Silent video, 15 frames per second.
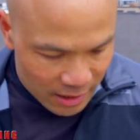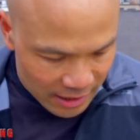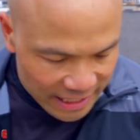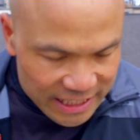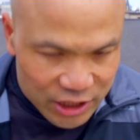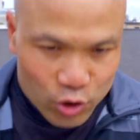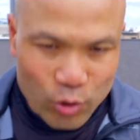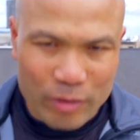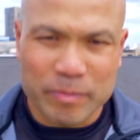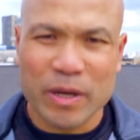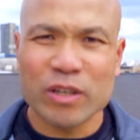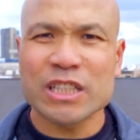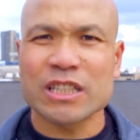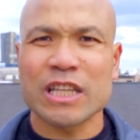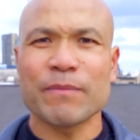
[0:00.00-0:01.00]
into it
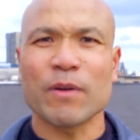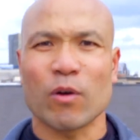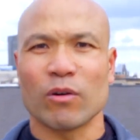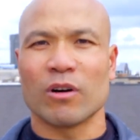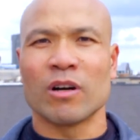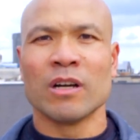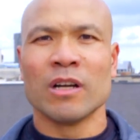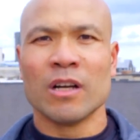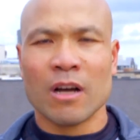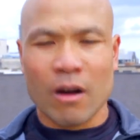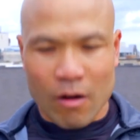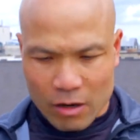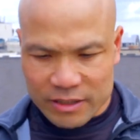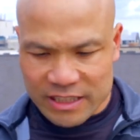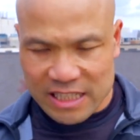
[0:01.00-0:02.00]
because it's difficult
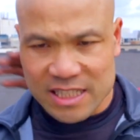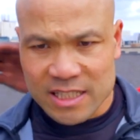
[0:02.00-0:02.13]
on this